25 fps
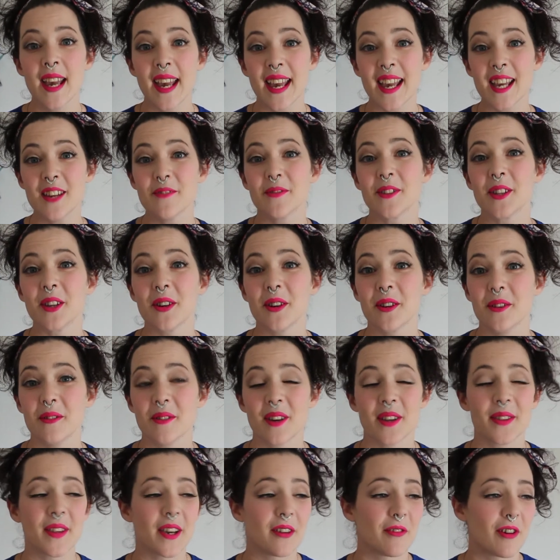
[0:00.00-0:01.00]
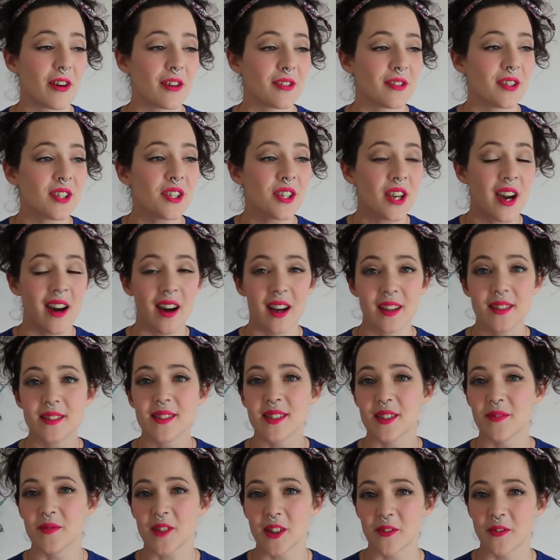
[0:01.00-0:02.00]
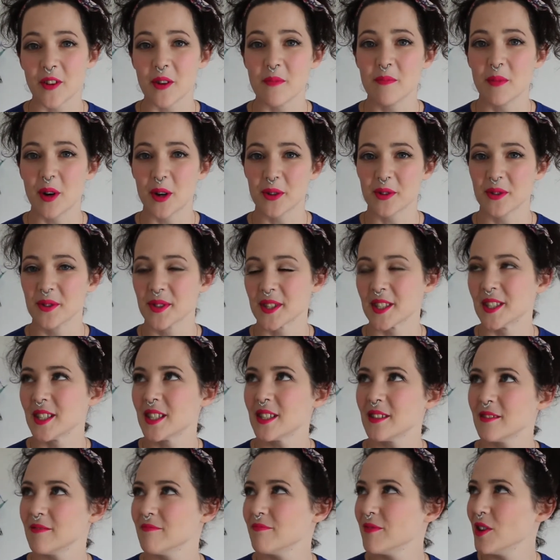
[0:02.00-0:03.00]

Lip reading: Even though there are tons of different models at